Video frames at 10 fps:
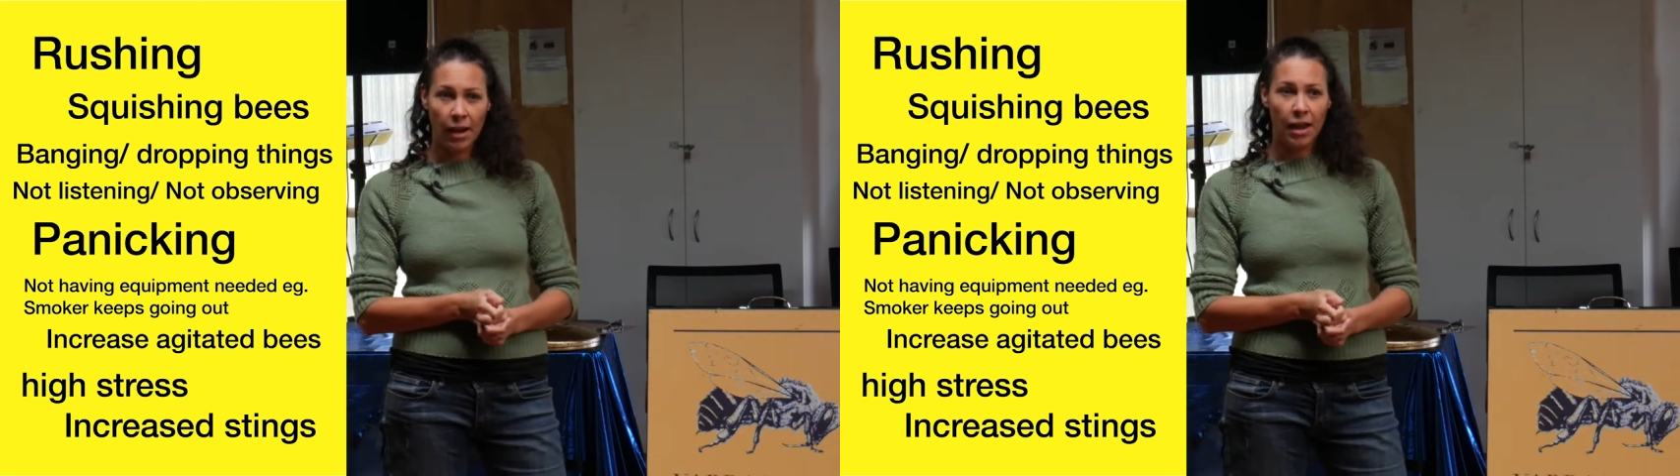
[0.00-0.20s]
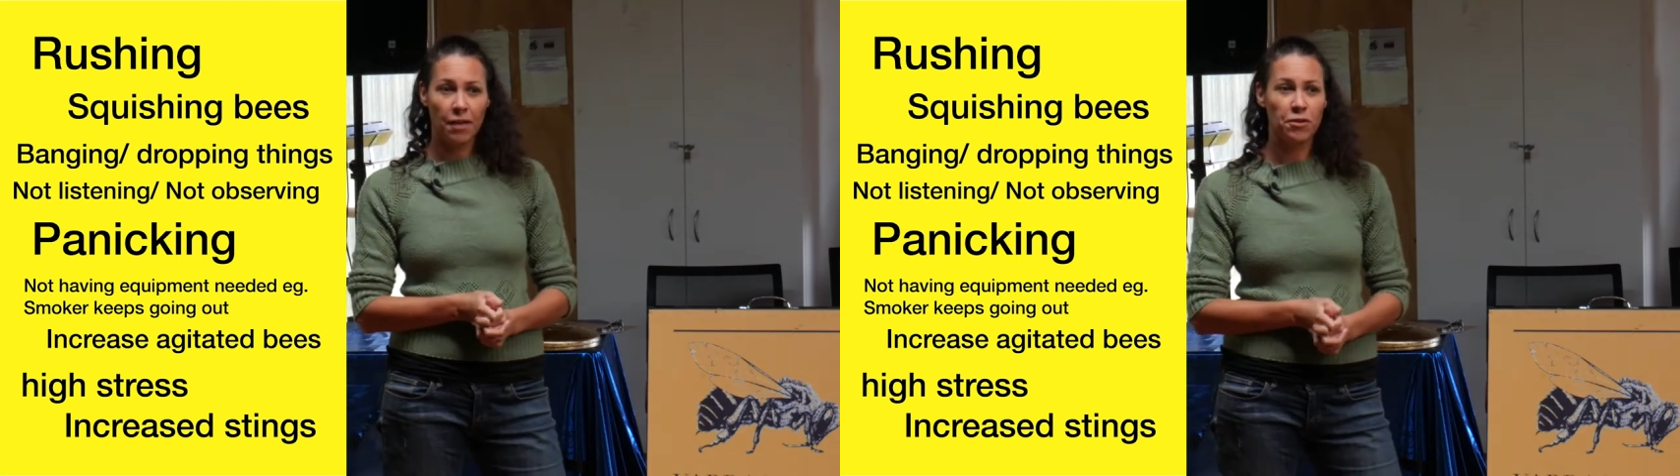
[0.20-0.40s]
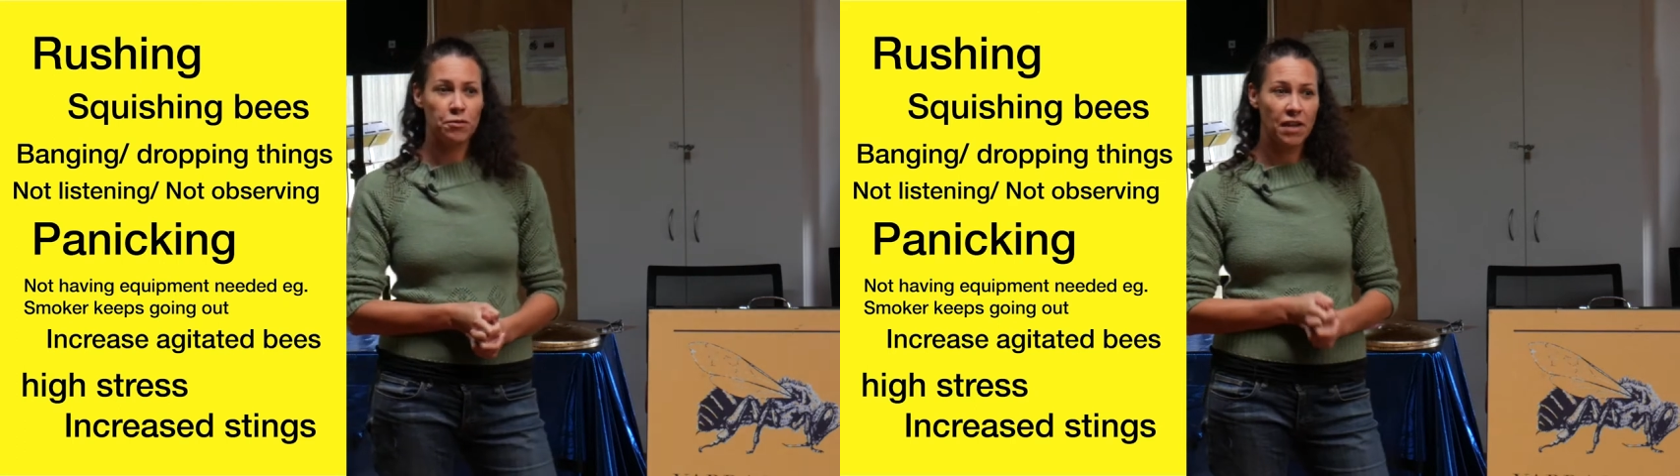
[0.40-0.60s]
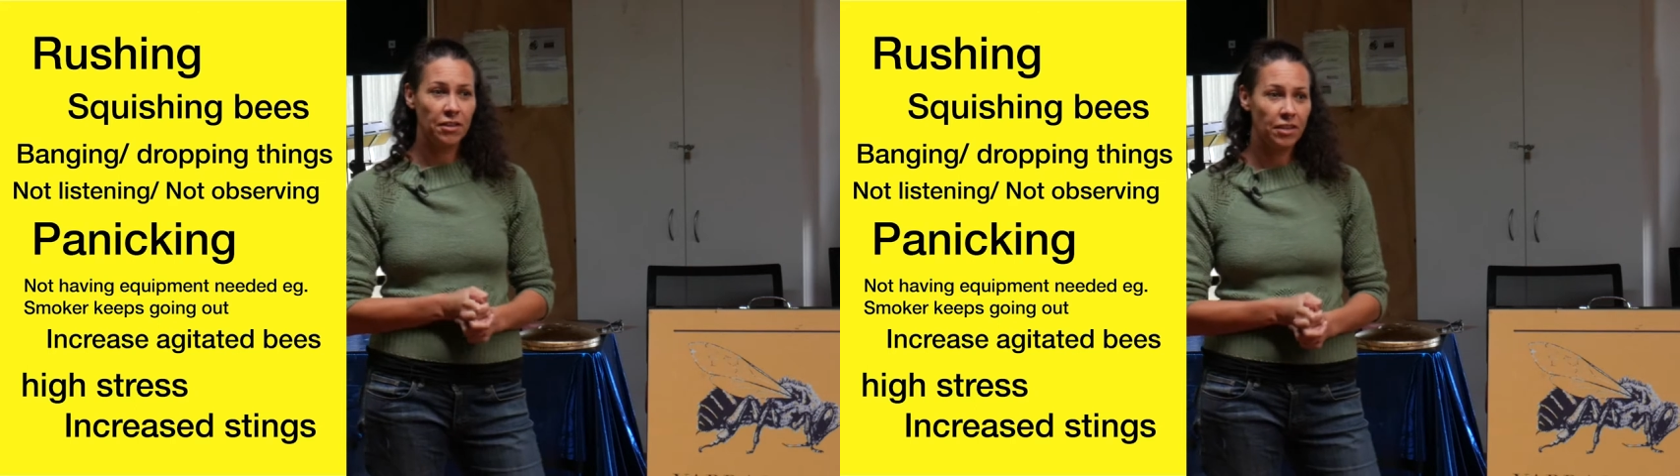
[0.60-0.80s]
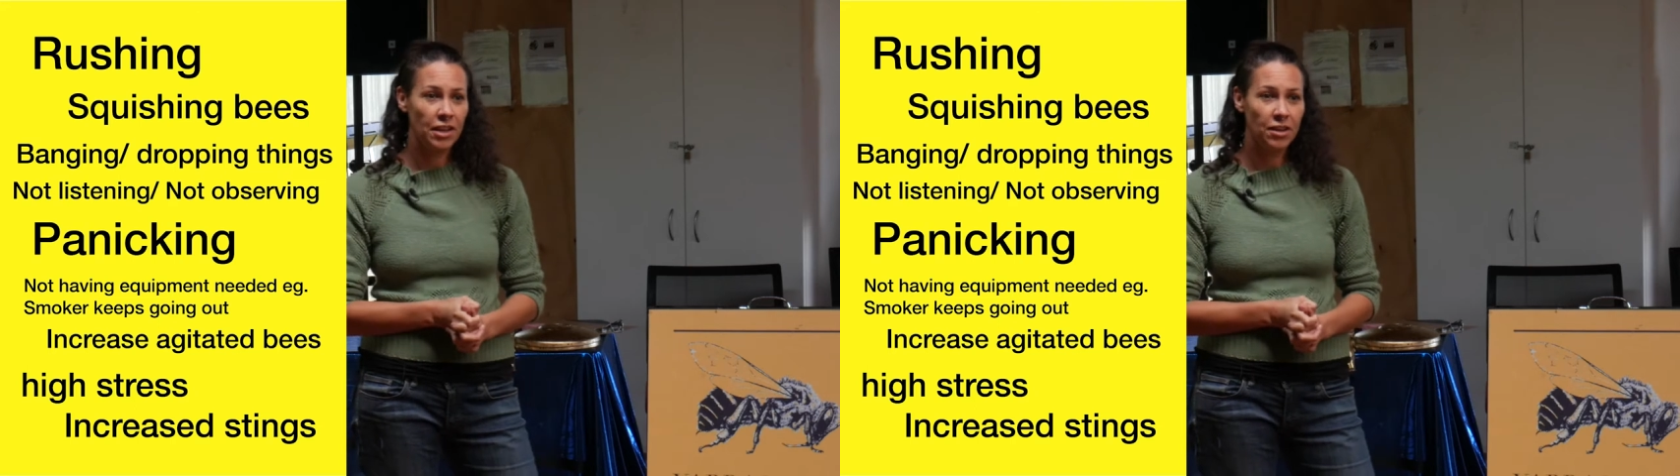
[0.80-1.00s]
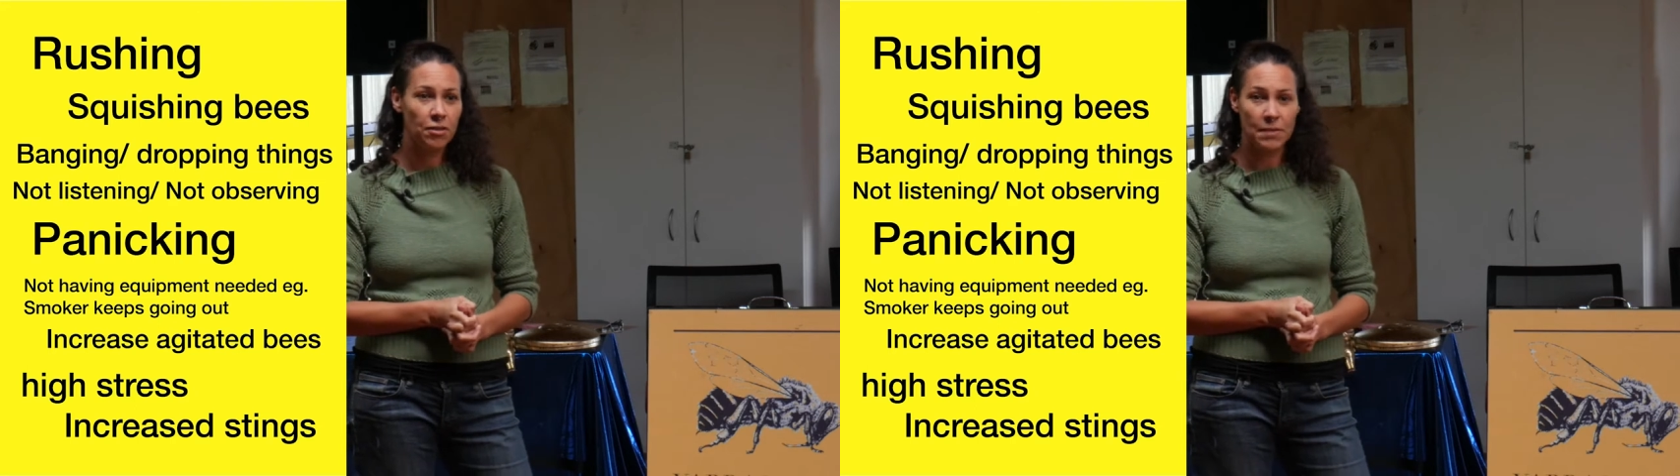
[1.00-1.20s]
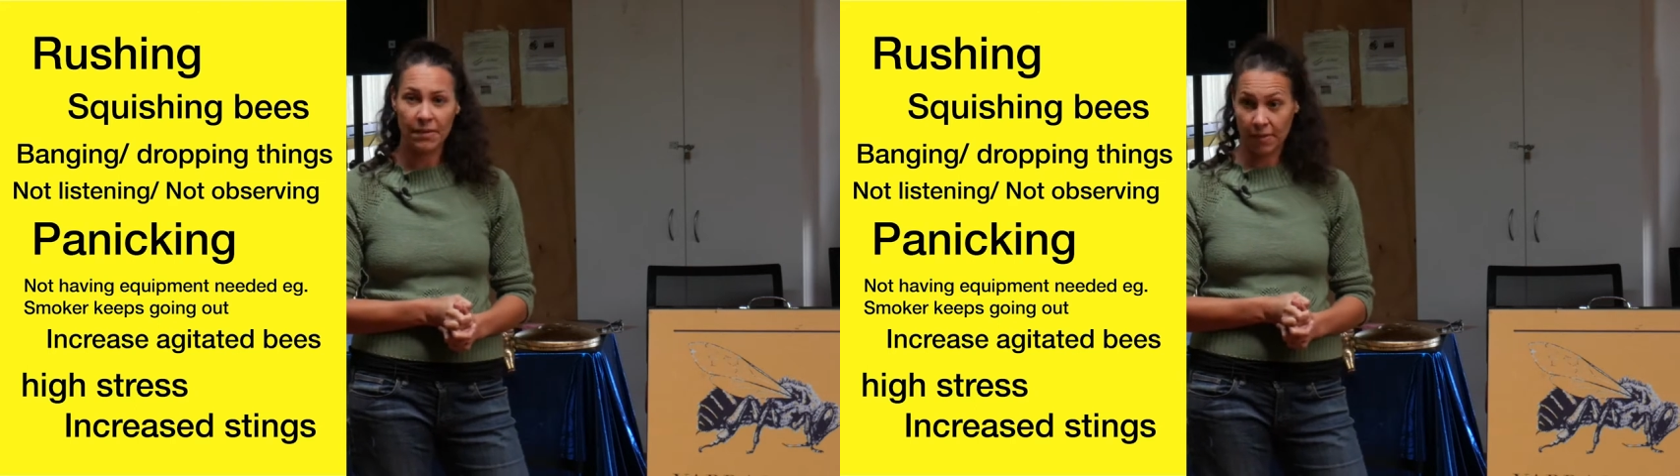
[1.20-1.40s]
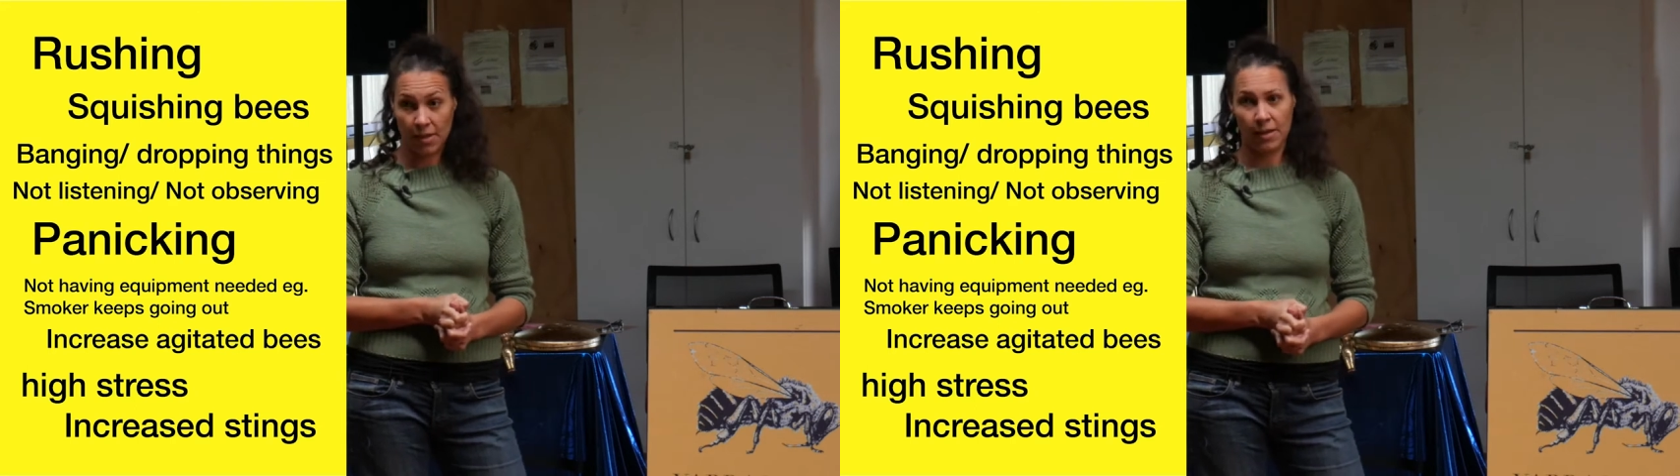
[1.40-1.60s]
If you're rushing, you
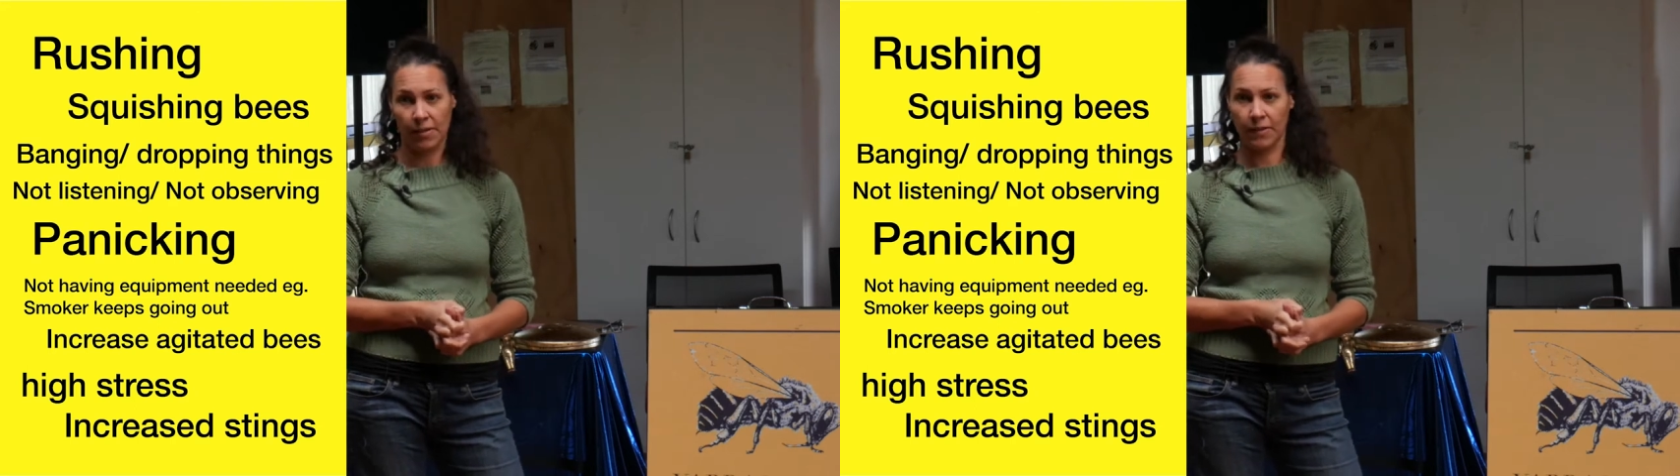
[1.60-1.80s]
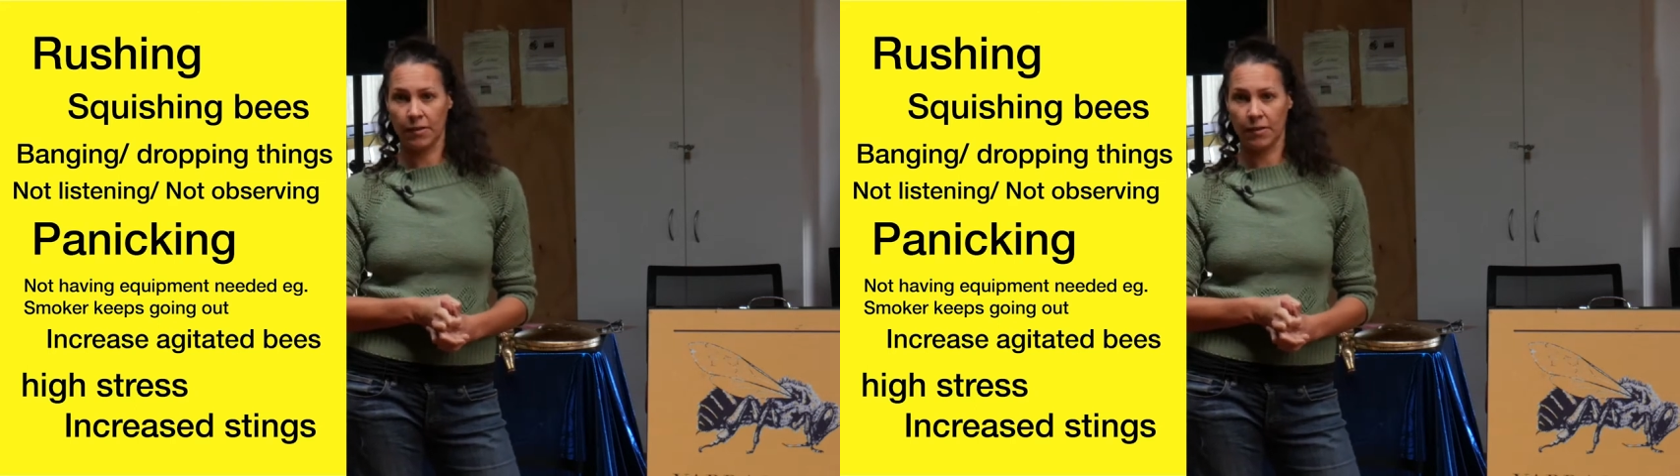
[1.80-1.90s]
miss things.